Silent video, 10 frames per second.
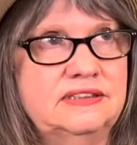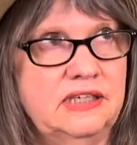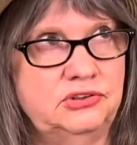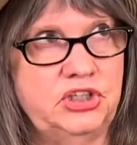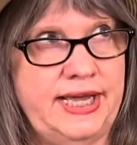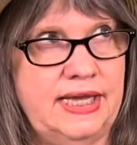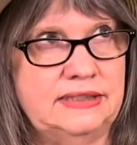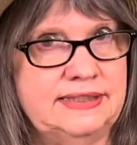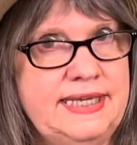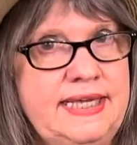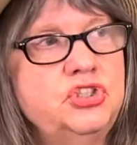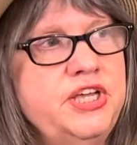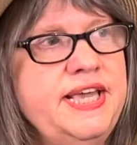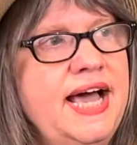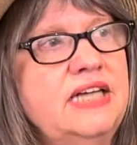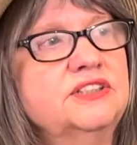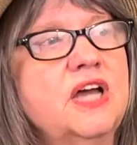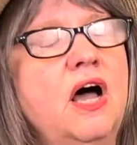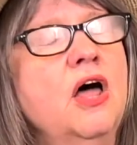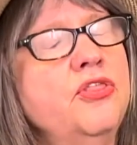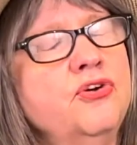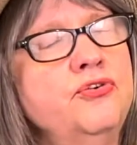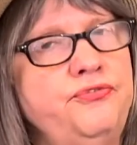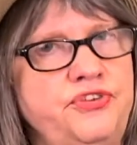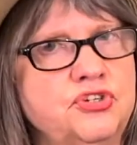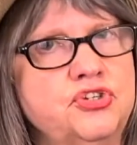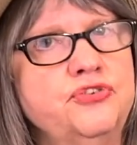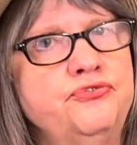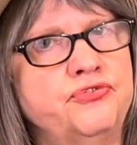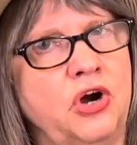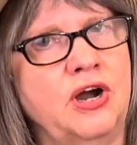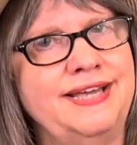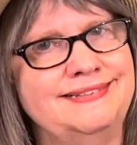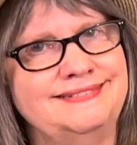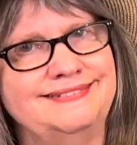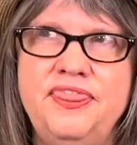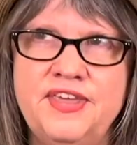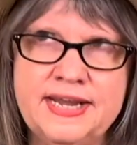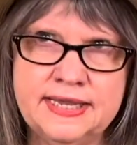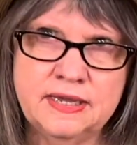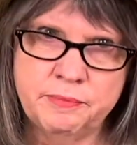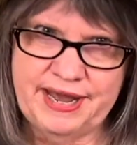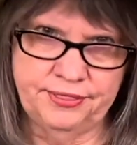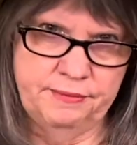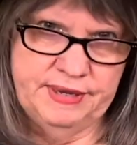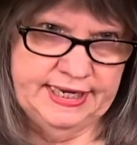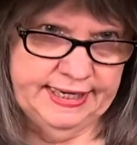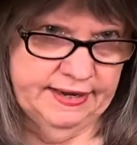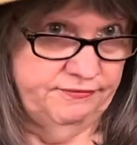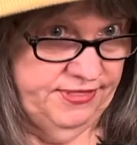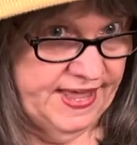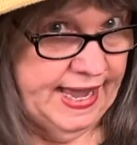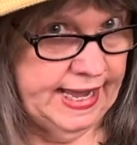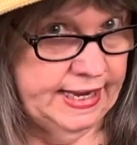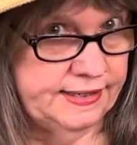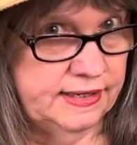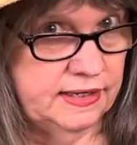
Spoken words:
such as she has other fish to fry. Thinking about the meaning of that,